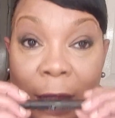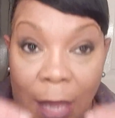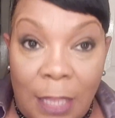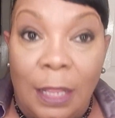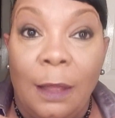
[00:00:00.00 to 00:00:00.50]

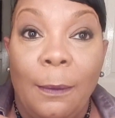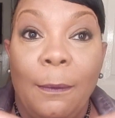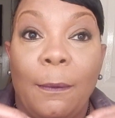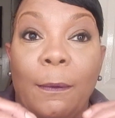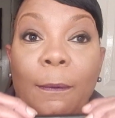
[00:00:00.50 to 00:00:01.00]
color
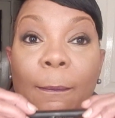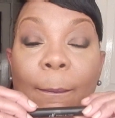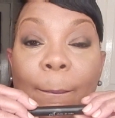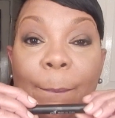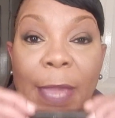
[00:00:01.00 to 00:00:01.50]

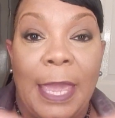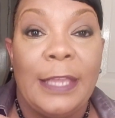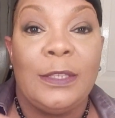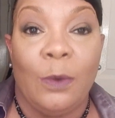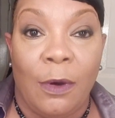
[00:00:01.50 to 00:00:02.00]

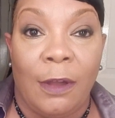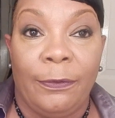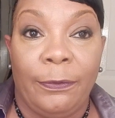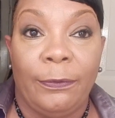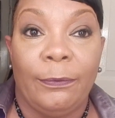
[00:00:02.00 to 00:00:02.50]
pays
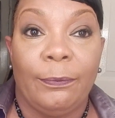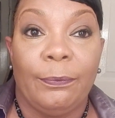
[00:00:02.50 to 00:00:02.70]
off,